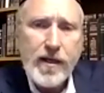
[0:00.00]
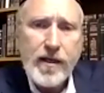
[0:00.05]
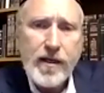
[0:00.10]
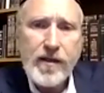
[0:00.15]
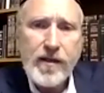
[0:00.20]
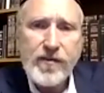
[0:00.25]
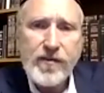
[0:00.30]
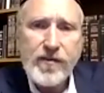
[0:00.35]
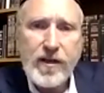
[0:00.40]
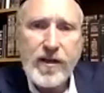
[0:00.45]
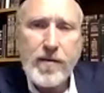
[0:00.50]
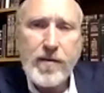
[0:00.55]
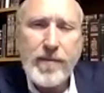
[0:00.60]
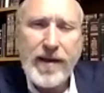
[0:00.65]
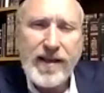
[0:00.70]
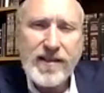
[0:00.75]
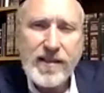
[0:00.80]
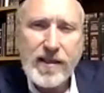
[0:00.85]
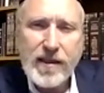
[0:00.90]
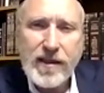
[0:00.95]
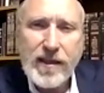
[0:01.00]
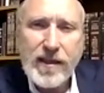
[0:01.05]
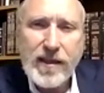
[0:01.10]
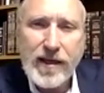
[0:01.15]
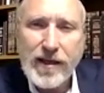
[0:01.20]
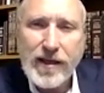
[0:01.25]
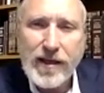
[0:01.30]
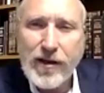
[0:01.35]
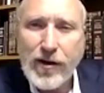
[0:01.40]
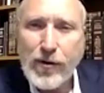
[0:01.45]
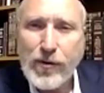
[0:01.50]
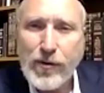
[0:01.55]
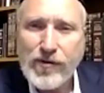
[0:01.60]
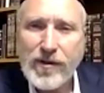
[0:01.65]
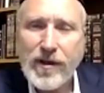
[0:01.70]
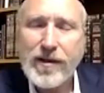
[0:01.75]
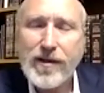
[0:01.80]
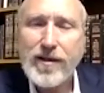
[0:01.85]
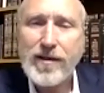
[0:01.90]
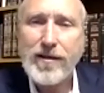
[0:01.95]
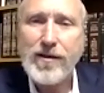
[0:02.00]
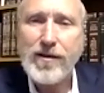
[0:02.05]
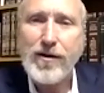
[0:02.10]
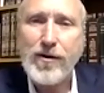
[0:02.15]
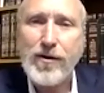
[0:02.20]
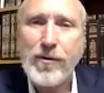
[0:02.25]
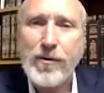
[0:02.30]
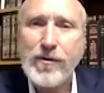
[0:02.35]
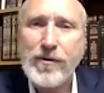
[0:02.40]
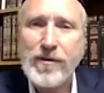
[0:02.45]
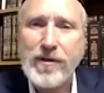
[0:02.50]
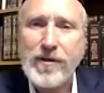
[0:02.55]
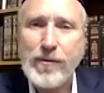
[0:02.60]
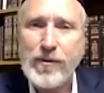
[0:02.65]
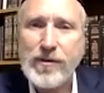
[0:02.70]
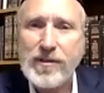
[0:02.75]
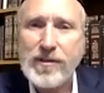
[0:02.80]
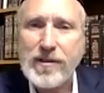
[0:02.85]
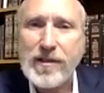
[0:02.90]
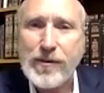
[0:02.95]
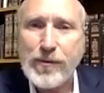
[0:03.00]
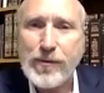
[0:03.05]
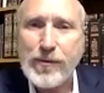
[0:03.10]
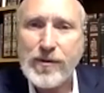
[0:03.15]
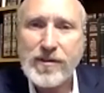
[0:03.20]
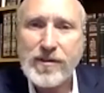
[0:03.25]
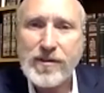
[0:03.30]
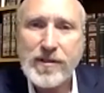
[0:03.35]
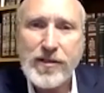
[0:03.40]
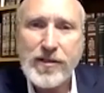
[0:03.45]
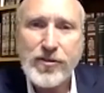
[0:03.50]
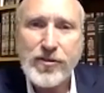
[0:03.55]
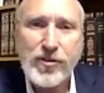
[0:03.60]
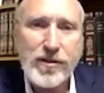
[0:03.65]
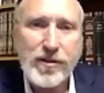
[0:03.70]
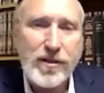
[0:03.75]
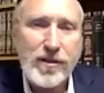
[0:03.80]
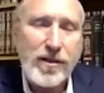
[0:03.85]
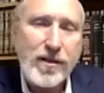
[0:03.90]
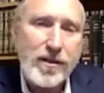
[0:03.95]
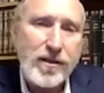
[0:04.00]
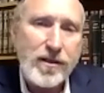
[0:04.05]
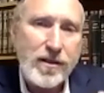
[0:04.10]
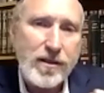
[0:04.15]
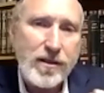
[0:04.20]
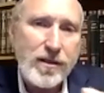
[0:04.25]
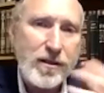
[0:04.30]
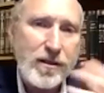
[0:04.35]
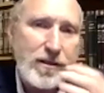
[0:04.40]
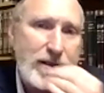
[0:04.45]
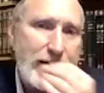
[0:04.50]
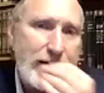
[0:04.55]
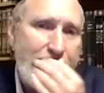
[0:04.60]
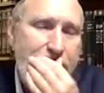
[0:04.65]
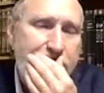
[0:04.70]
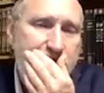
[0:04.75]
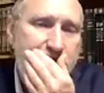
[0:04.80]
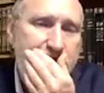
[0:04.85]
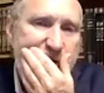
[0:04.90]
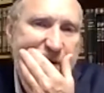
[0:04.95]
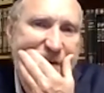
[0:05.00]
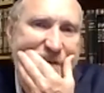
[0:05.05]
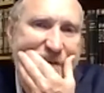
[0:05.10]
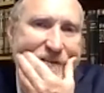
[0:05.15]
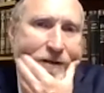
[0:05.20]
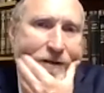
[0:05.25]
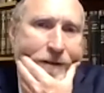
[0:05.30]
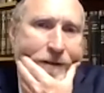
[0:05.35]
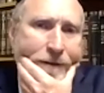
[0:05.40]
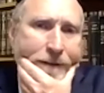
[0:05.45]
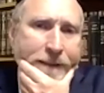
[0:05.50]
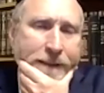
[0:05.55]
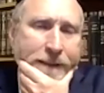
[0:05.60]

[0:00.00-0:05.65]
He said an amazing thing. It was like, he was teaching the guys in the yeshiva